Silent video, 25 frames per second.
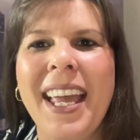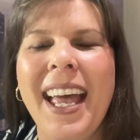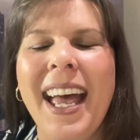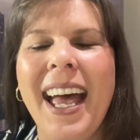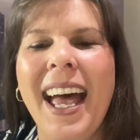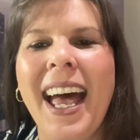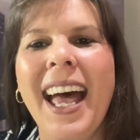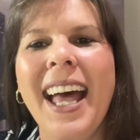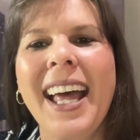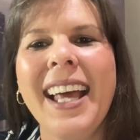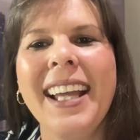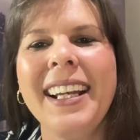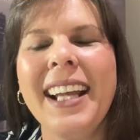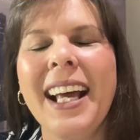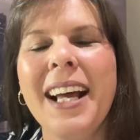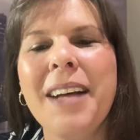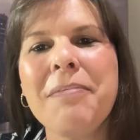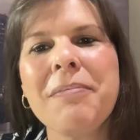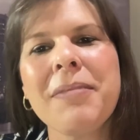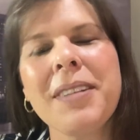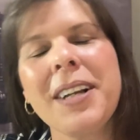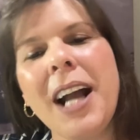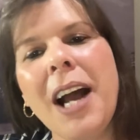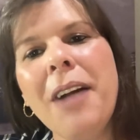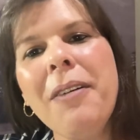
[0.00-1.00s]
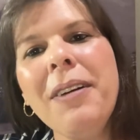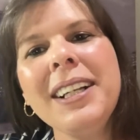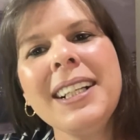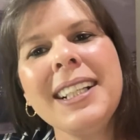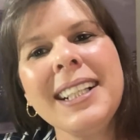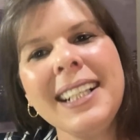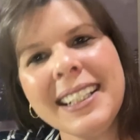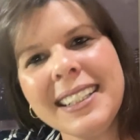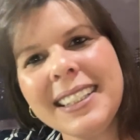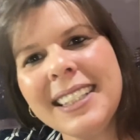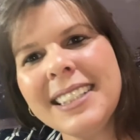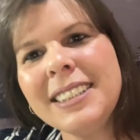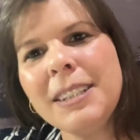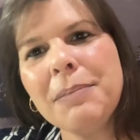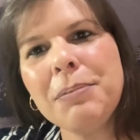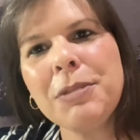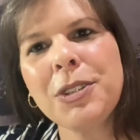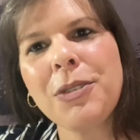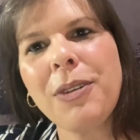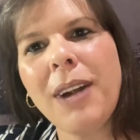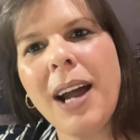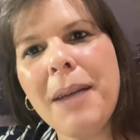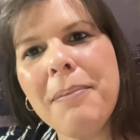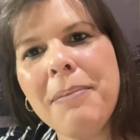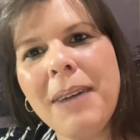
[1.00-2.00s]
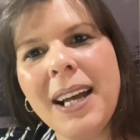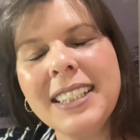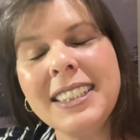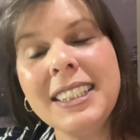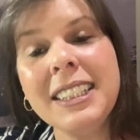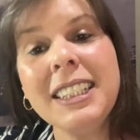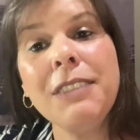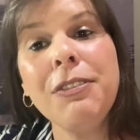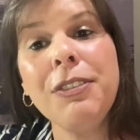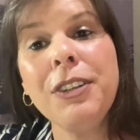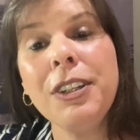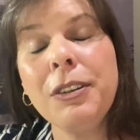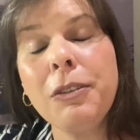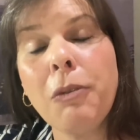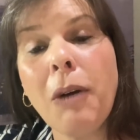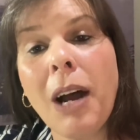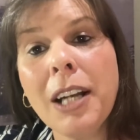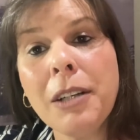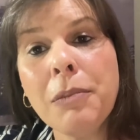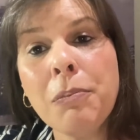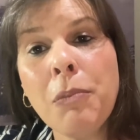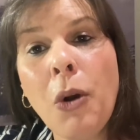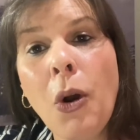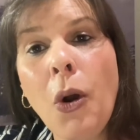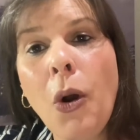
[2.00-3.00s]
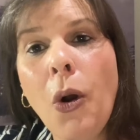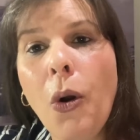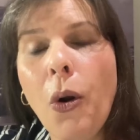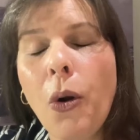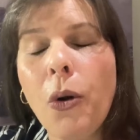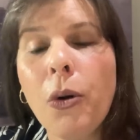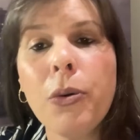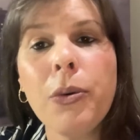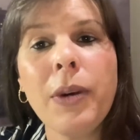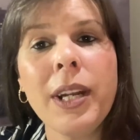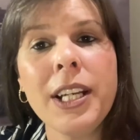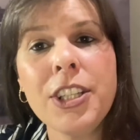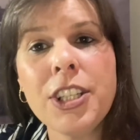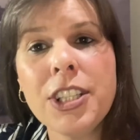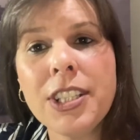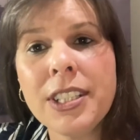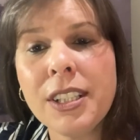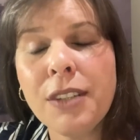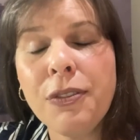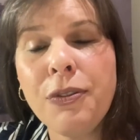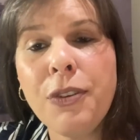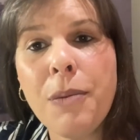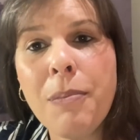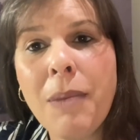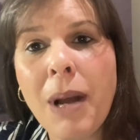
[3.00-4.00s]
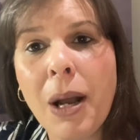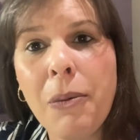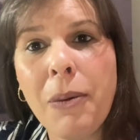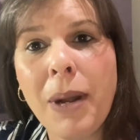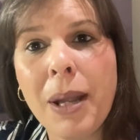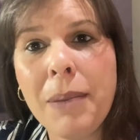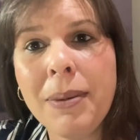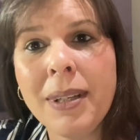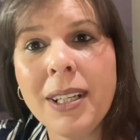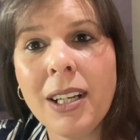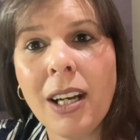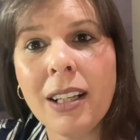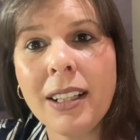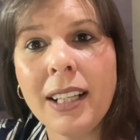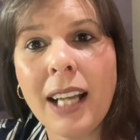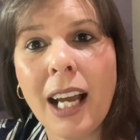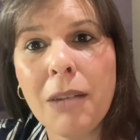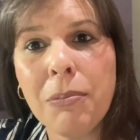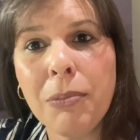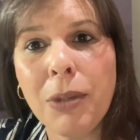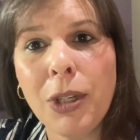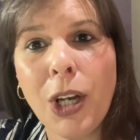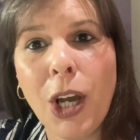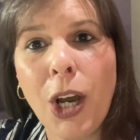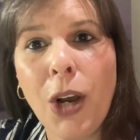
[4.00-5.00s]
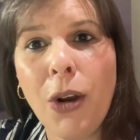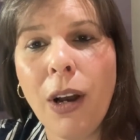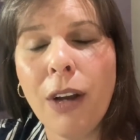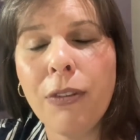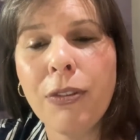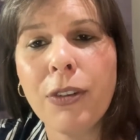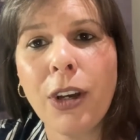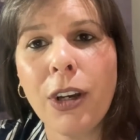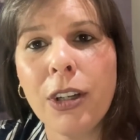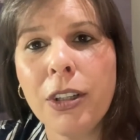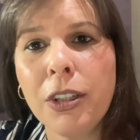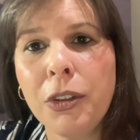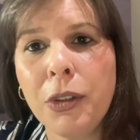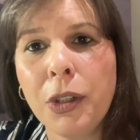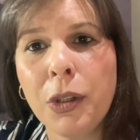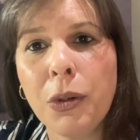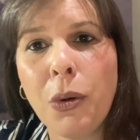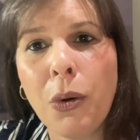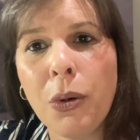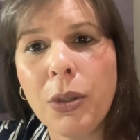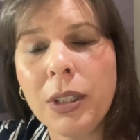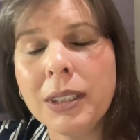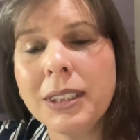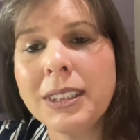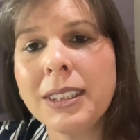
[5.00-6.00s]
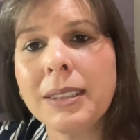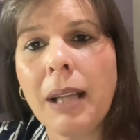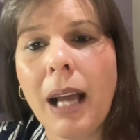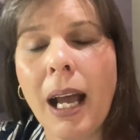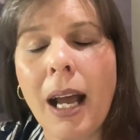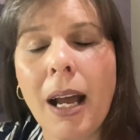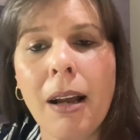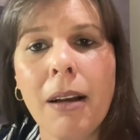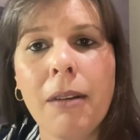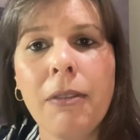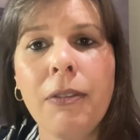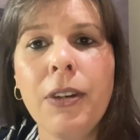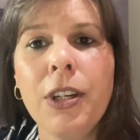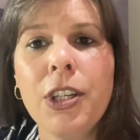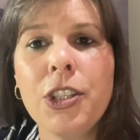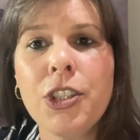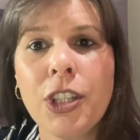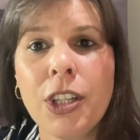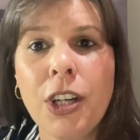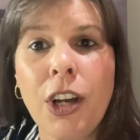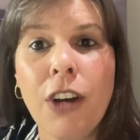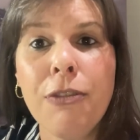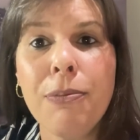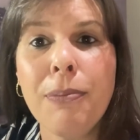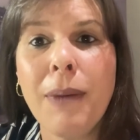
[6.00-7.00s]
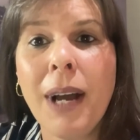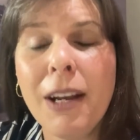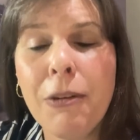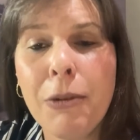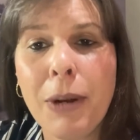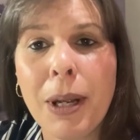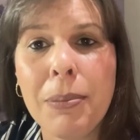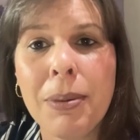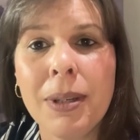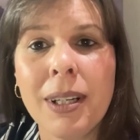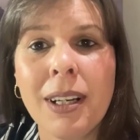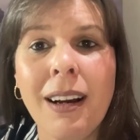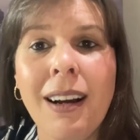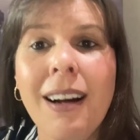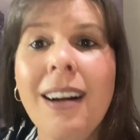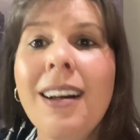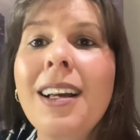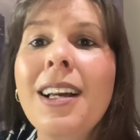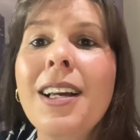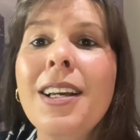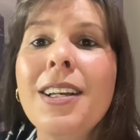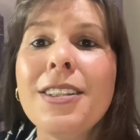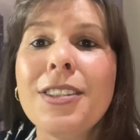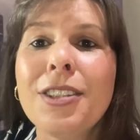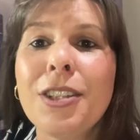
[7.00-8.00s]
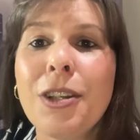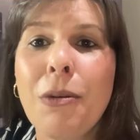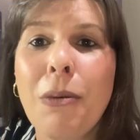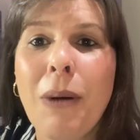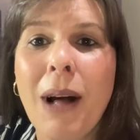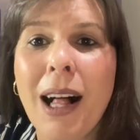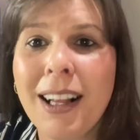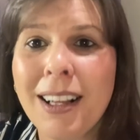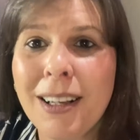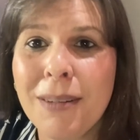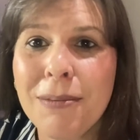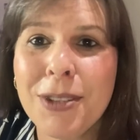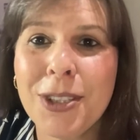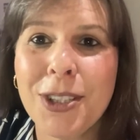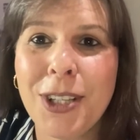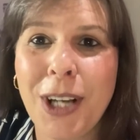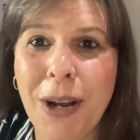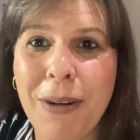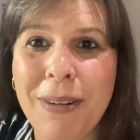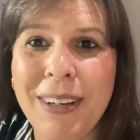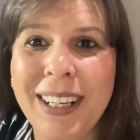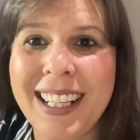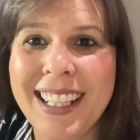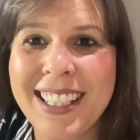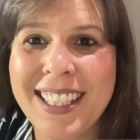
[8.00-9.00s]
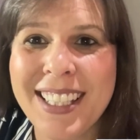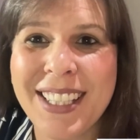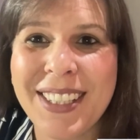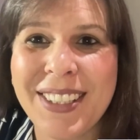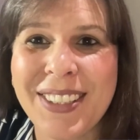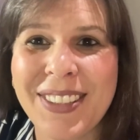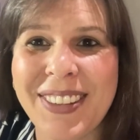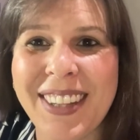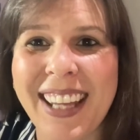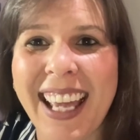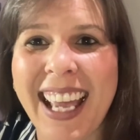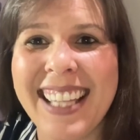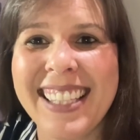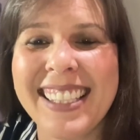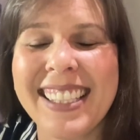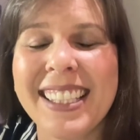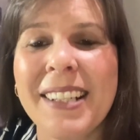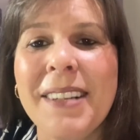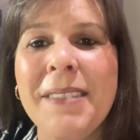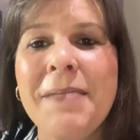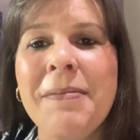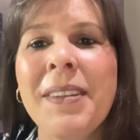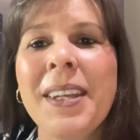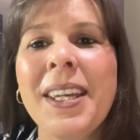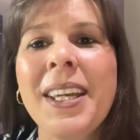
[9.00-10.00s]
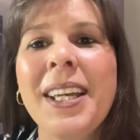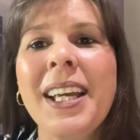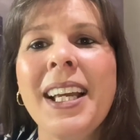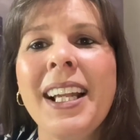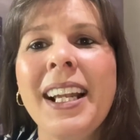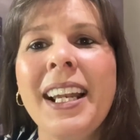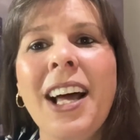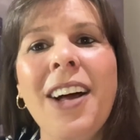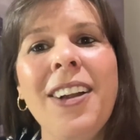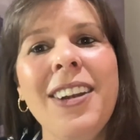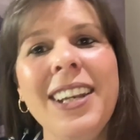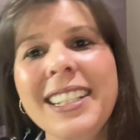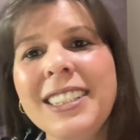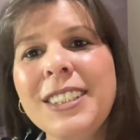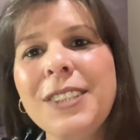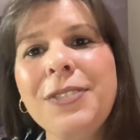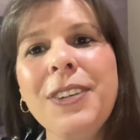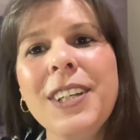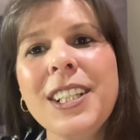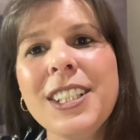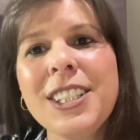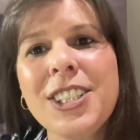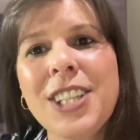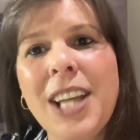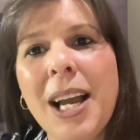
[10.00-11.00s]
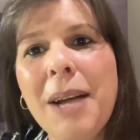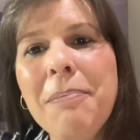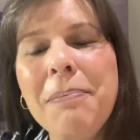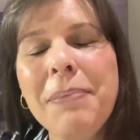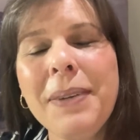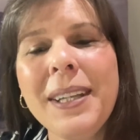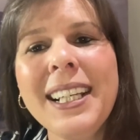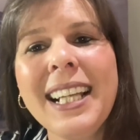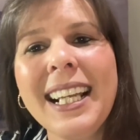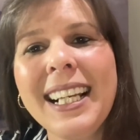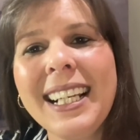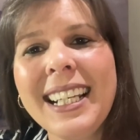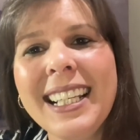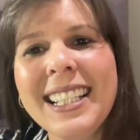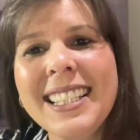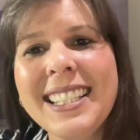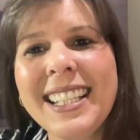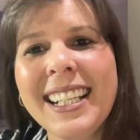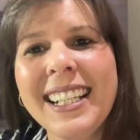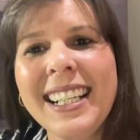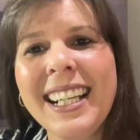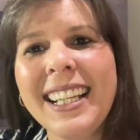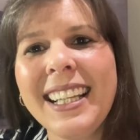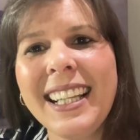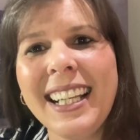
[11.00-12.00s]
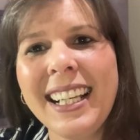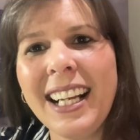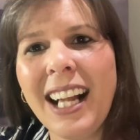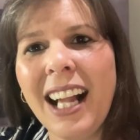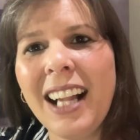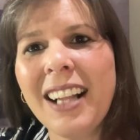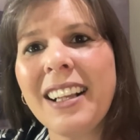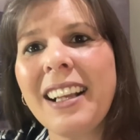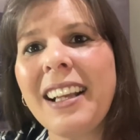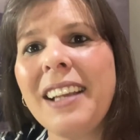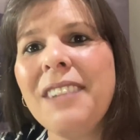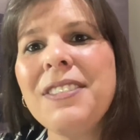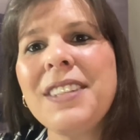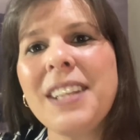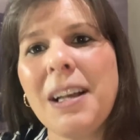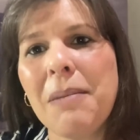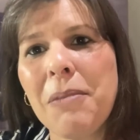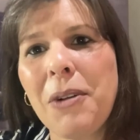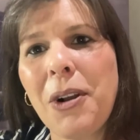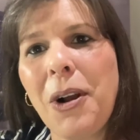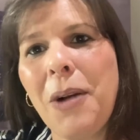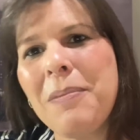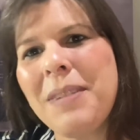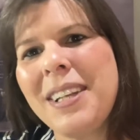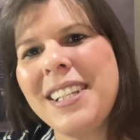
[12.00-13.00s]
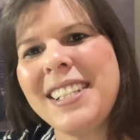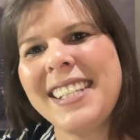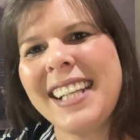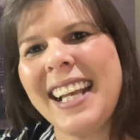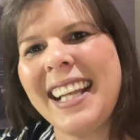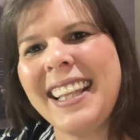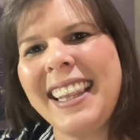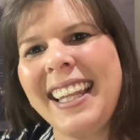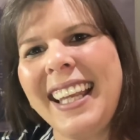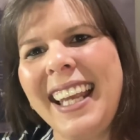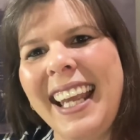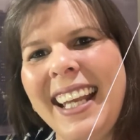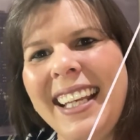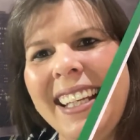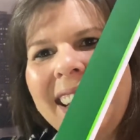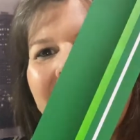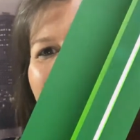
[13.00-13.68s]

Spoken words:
And go and click the subscribe button if you want more, or register for my webinar down below. I've got a recorded version of my webinar, so you're welcome to go and listen to that. Now let's first jump in and listen, and then I'll give some comments at the end.